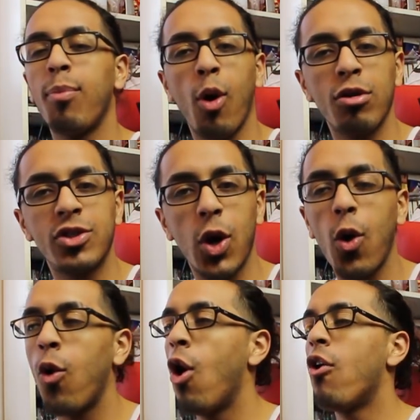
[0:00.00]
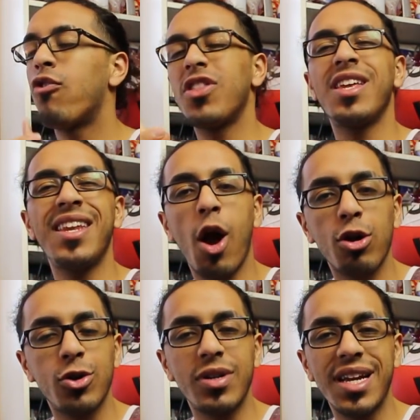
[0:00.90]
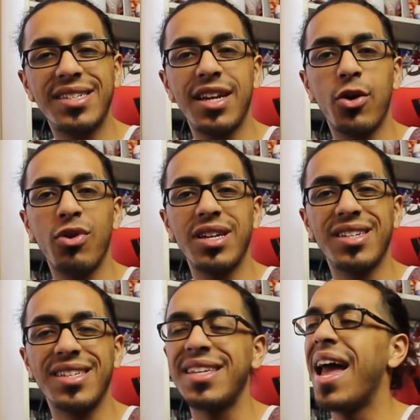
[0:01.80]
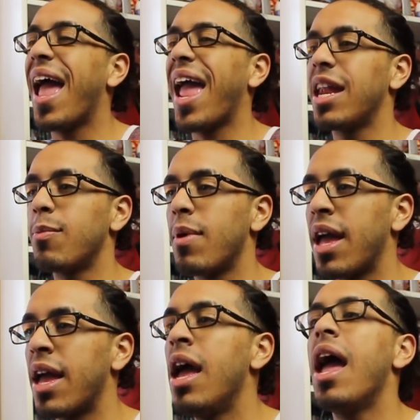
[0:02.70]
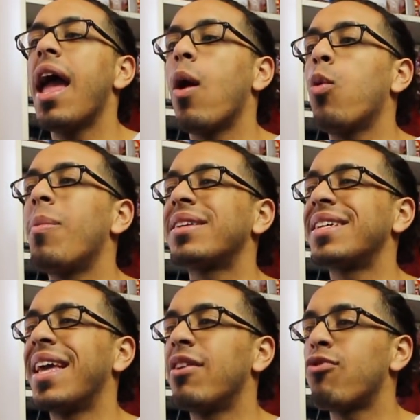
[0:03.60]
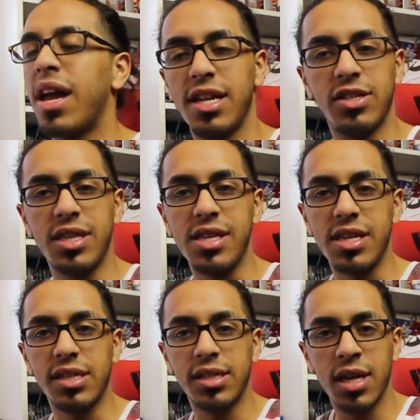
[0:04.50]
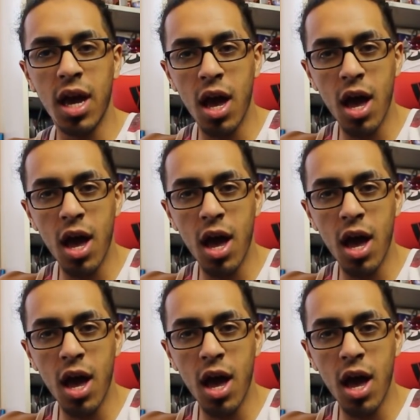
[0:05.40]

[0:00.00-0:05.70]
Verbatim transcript: Boruto, for the Naruto Next Generations anime, and we're about to get right into this.